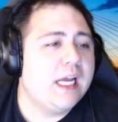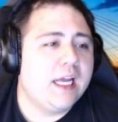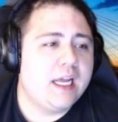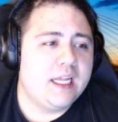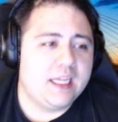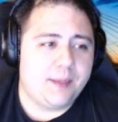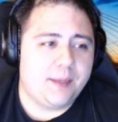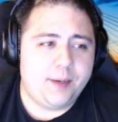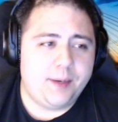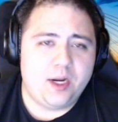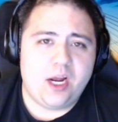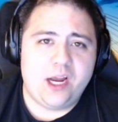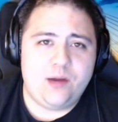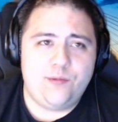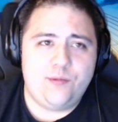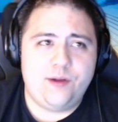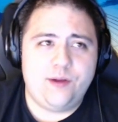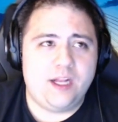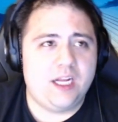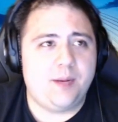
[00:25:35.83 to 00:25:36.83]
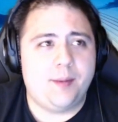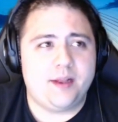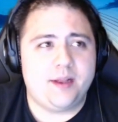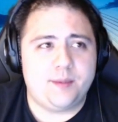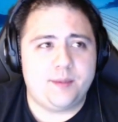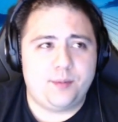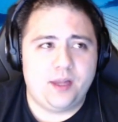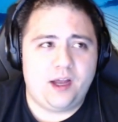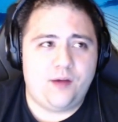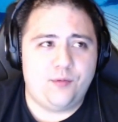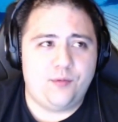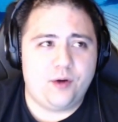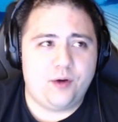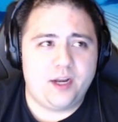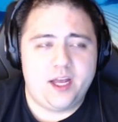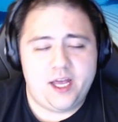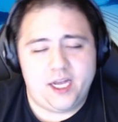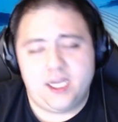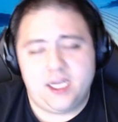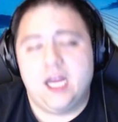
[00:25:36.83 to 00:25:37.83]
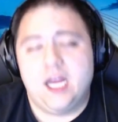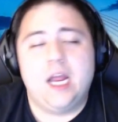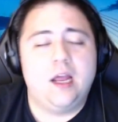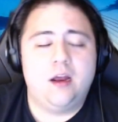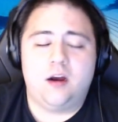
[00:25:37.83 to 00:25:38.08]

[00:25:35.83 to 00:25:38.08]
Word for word: let me know how you're feeling about the playoff run ahead.